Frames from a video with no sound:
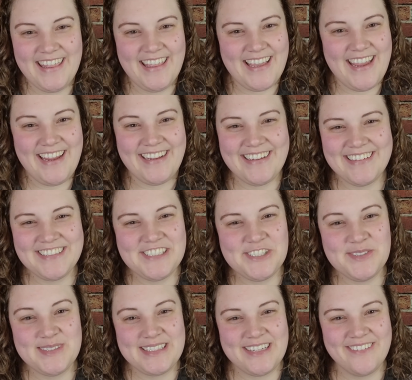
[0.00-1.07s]
like, do
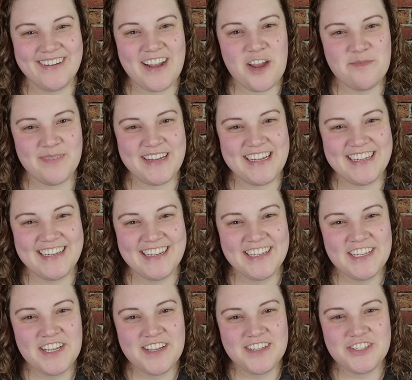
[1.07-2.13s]
you see what I mean?
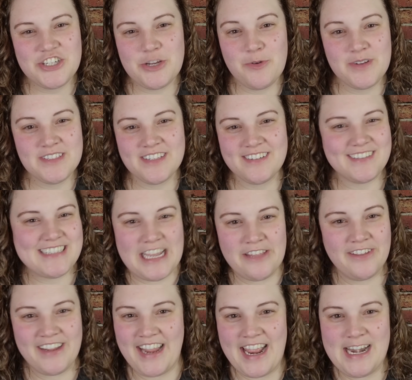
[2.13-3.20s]
She wasn't
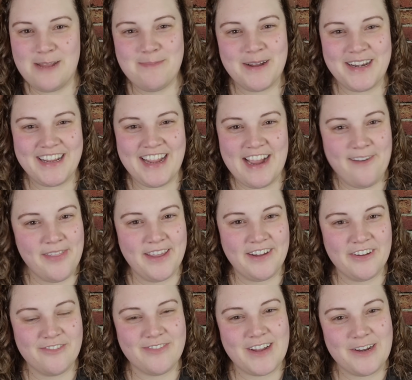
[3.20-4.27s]
telling anybody how they
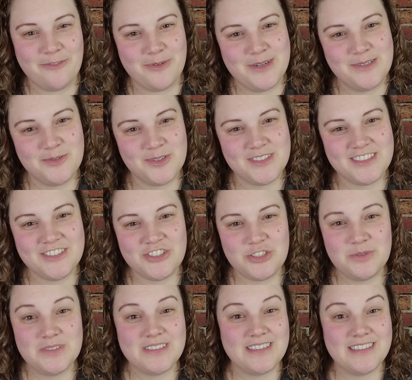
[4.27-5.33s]
could find resources. She
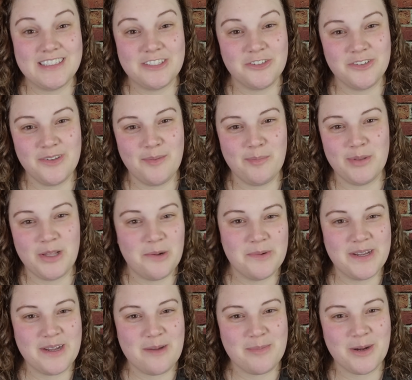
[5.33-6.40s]
was literally
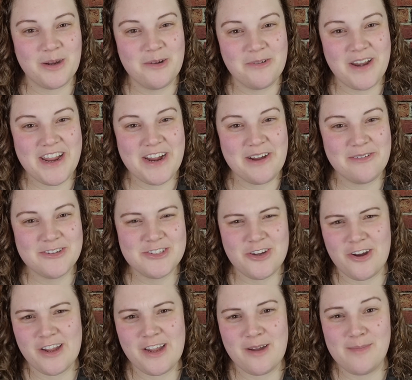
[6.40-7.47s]
blowing up her own ego and
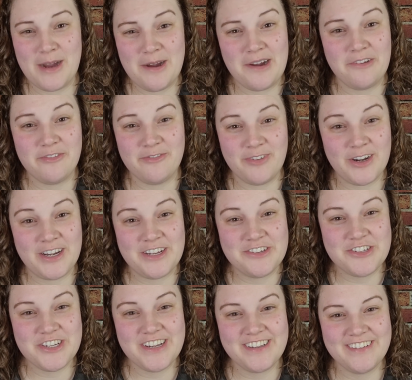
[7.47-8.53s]
talking about how funny
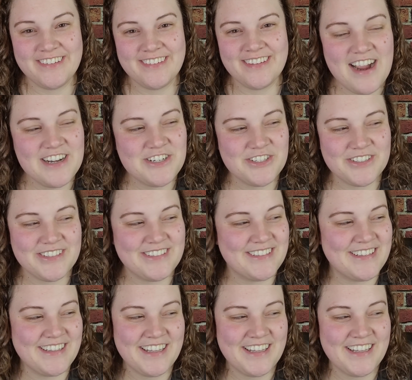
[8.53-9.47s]
she is. I just